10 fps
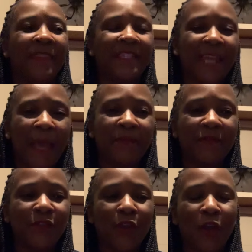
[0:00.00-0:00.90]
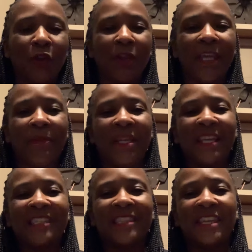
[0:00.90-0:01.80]
types of journaling
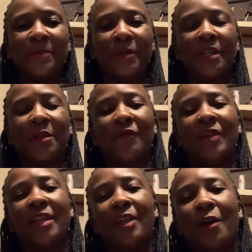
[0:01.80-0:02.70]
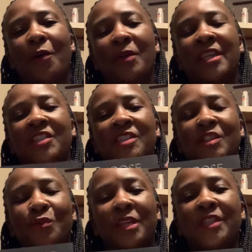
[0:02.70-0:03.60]
because this particular video is
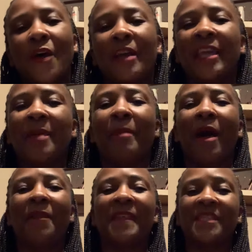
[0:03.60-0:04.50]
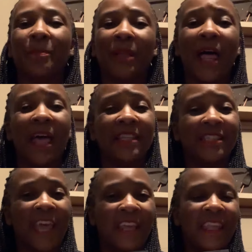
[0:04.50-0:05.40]
just really talking about the supplies
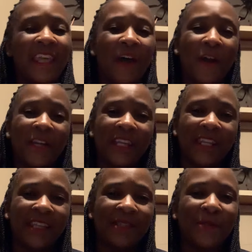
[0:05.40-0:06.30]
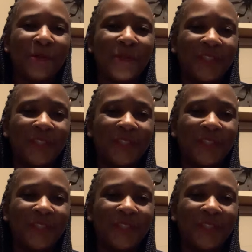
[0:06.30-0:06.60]
that are needed to